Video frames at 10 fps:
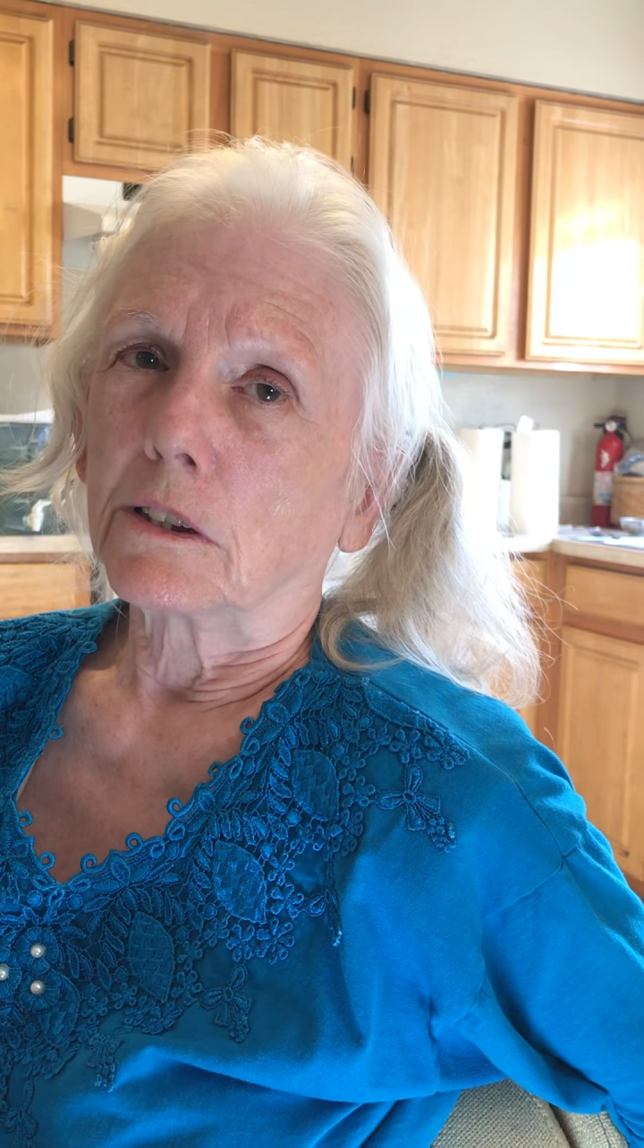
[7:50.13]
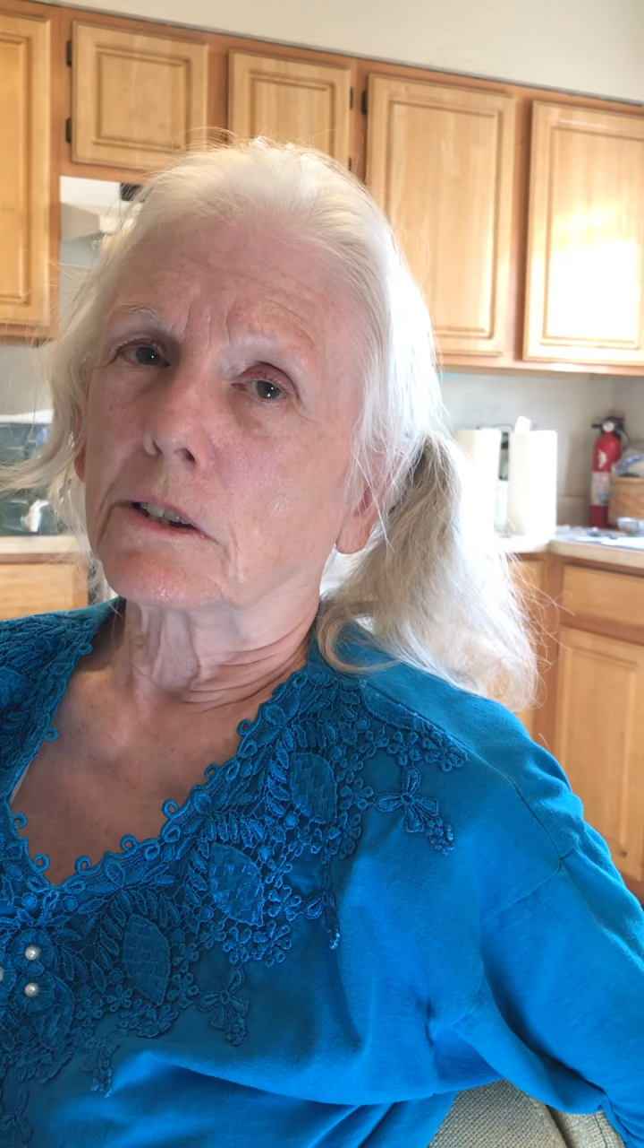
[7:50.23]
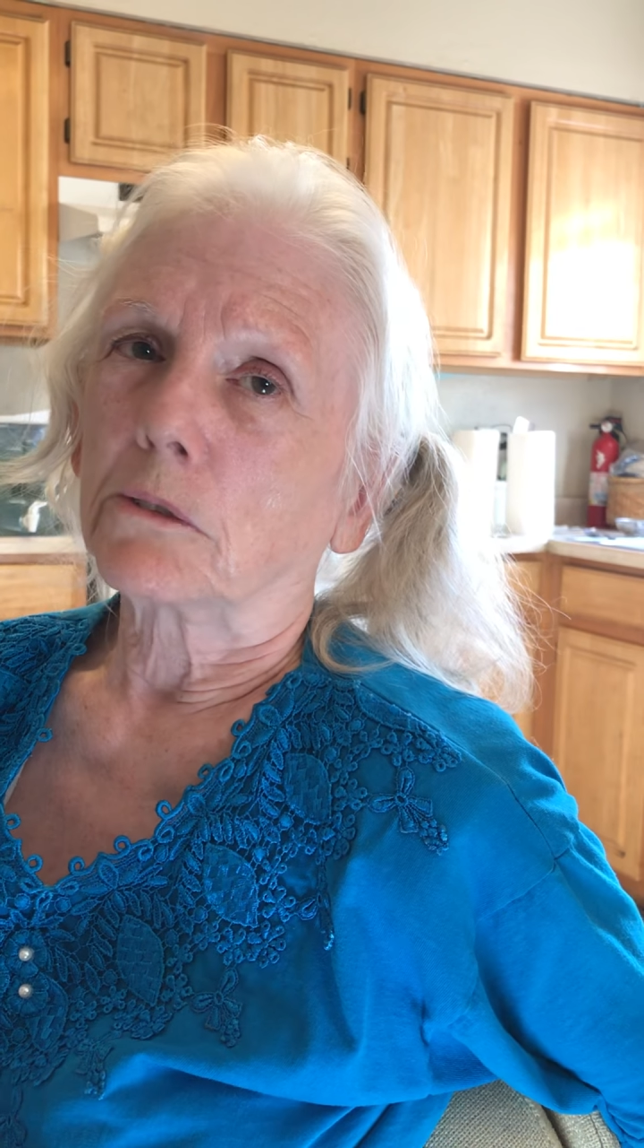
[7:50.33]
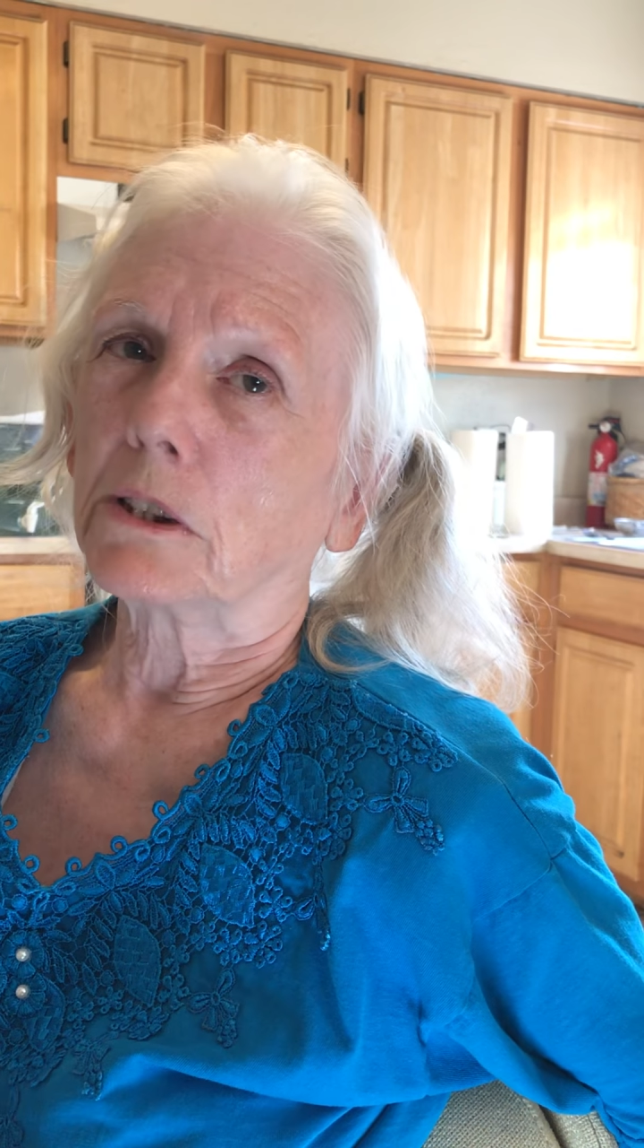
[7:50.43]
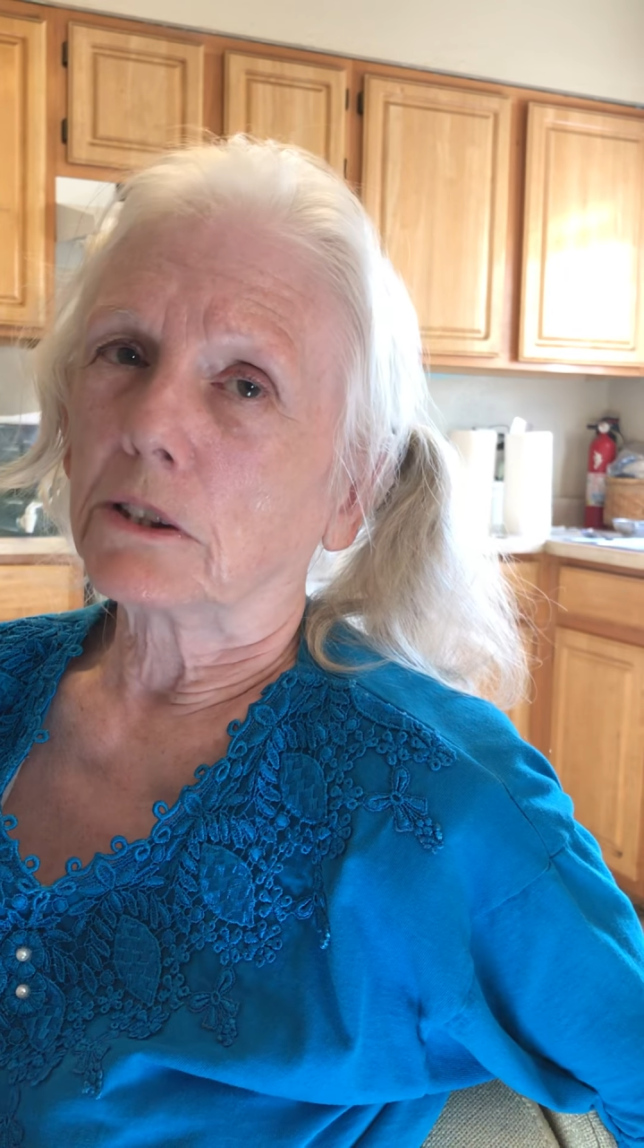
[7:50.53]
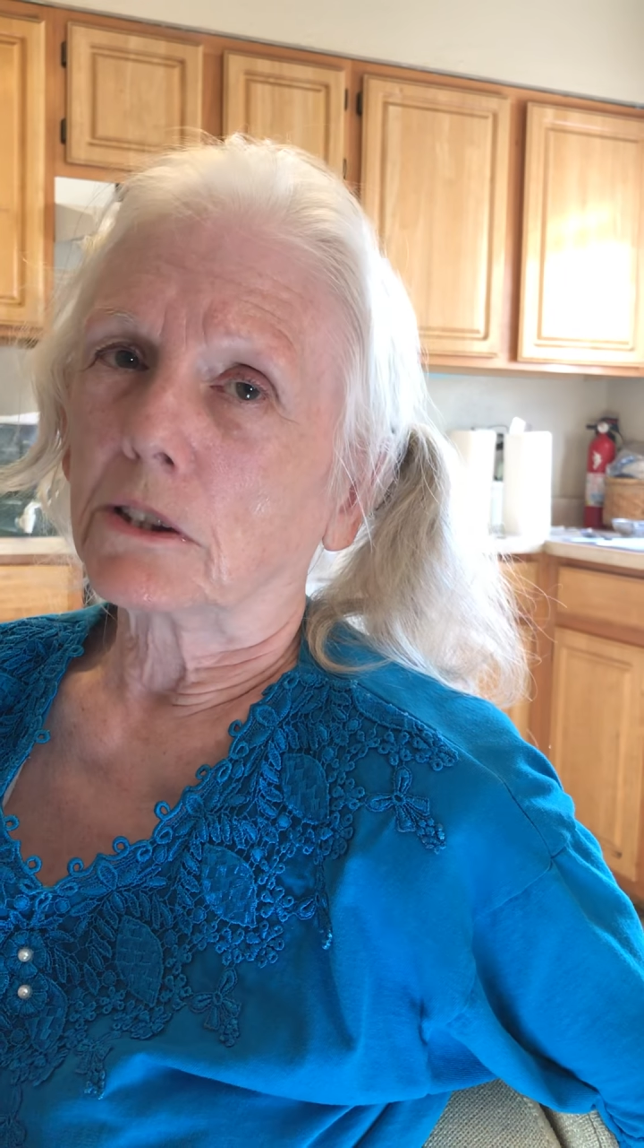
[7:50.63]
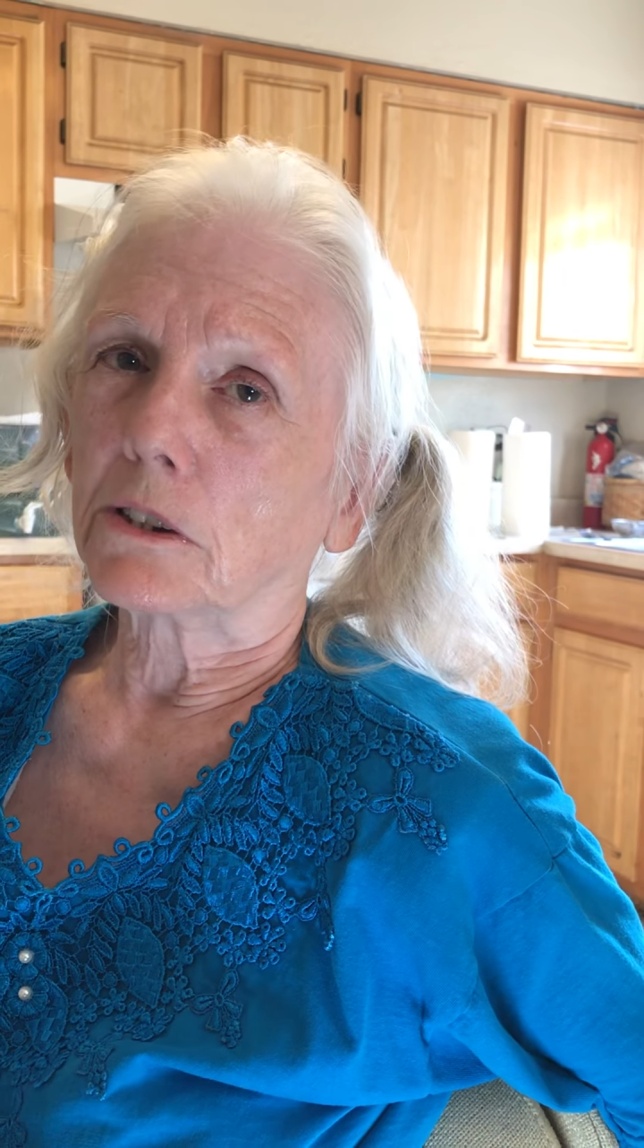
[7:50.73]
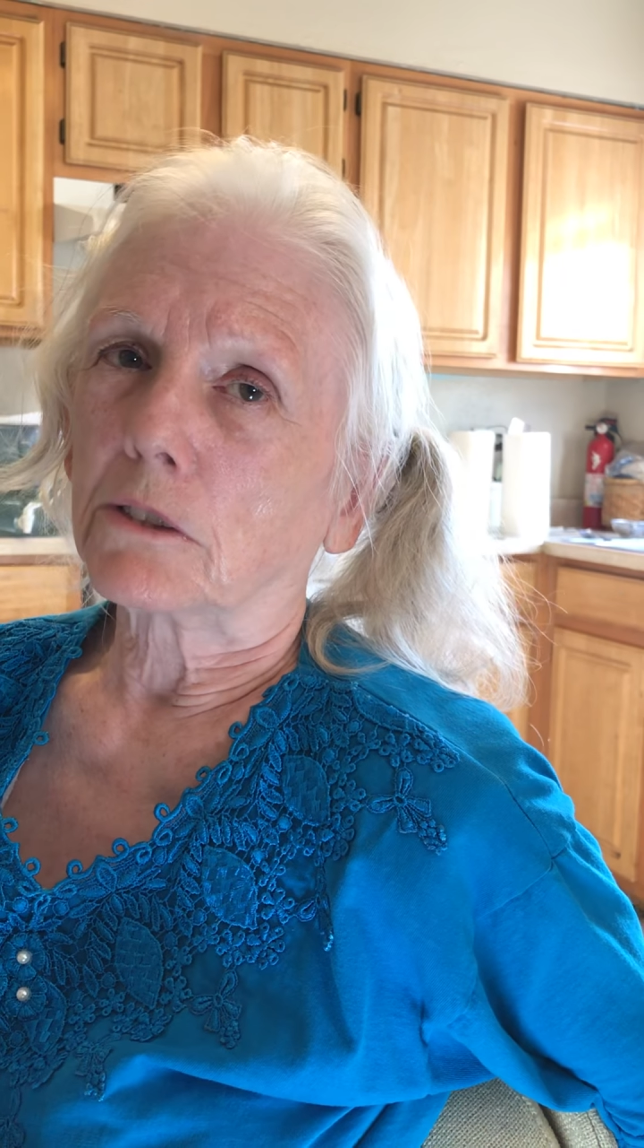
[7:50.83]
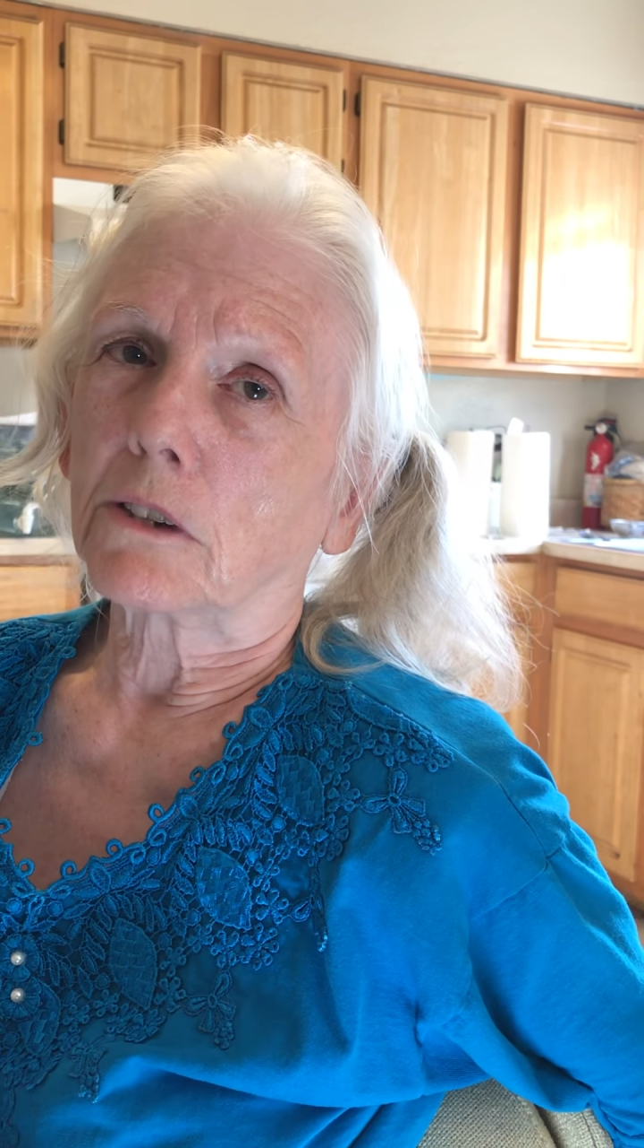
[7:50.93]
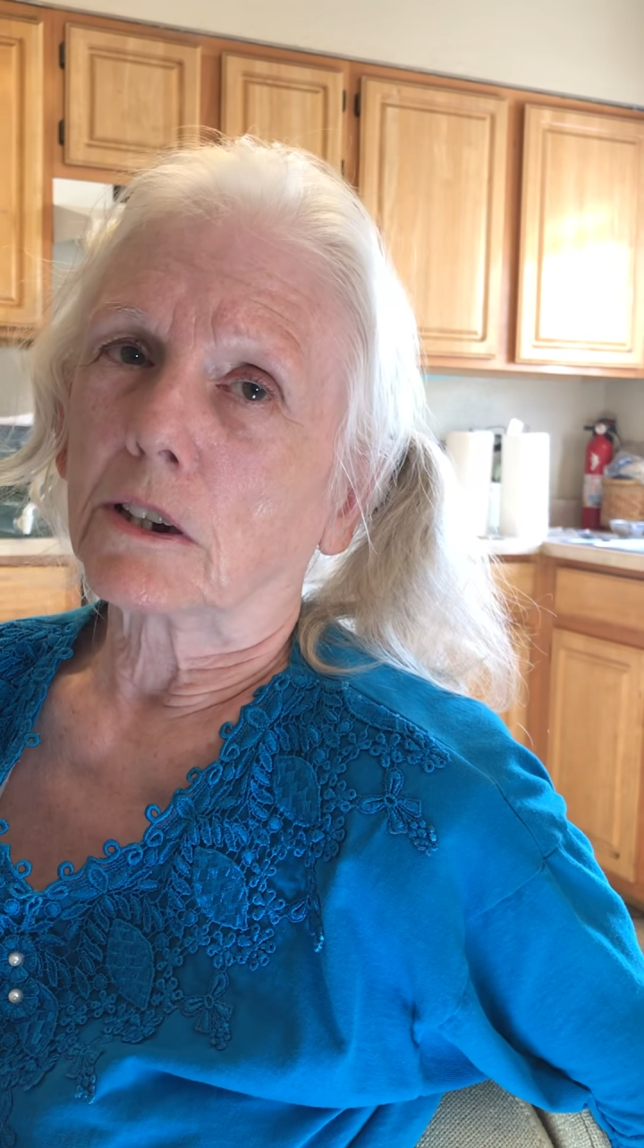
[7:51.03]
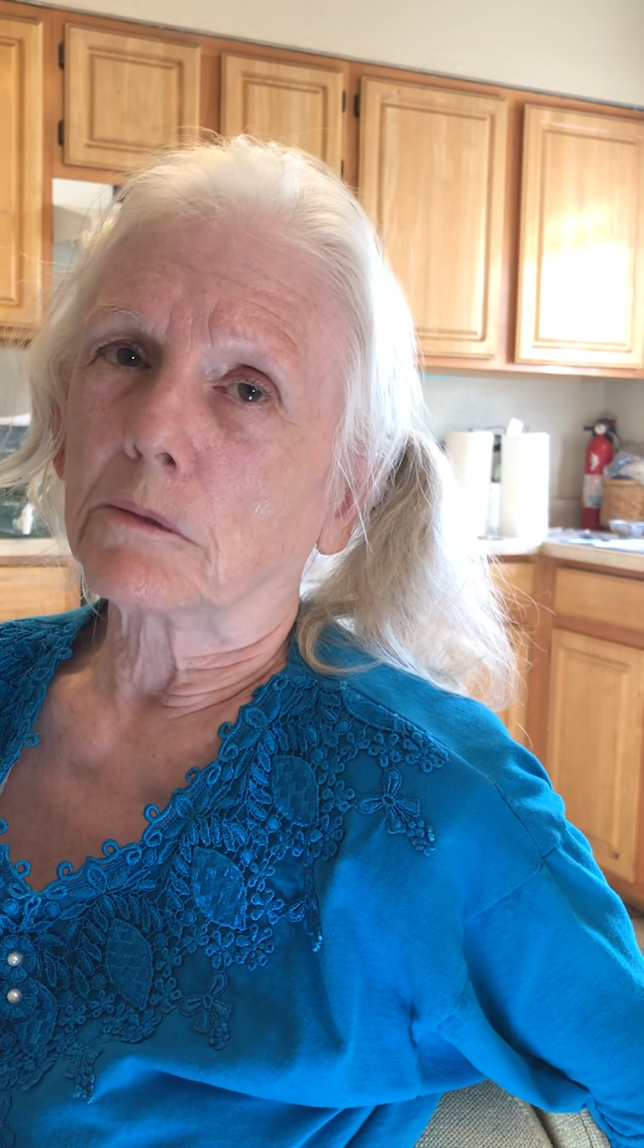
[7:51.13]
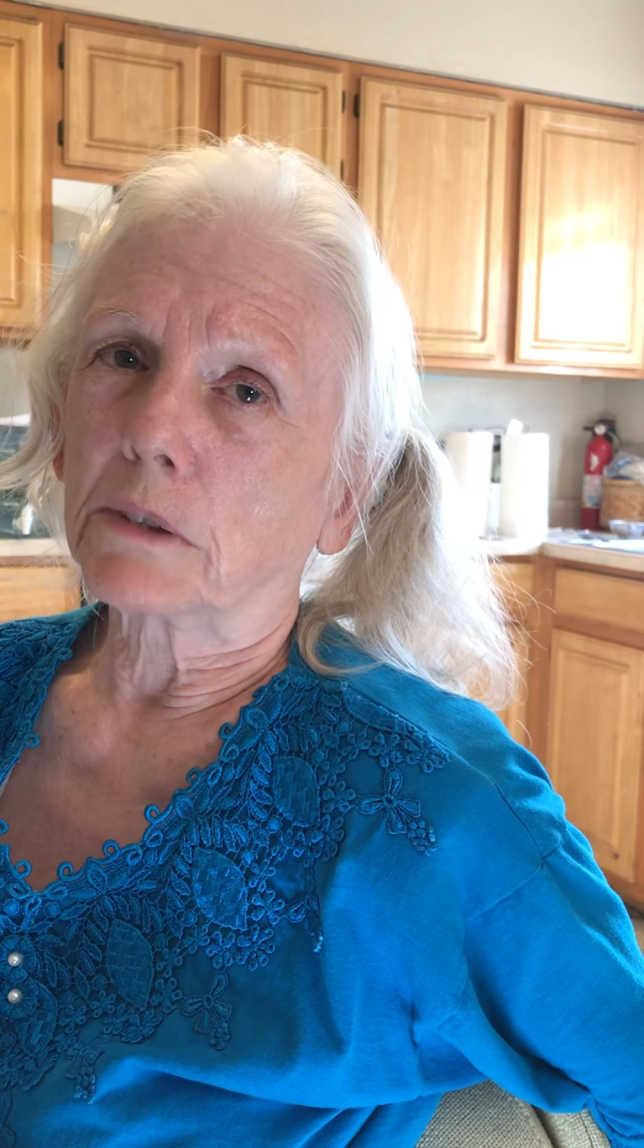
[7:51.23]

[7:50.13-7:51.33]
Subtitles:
that we'd done it right,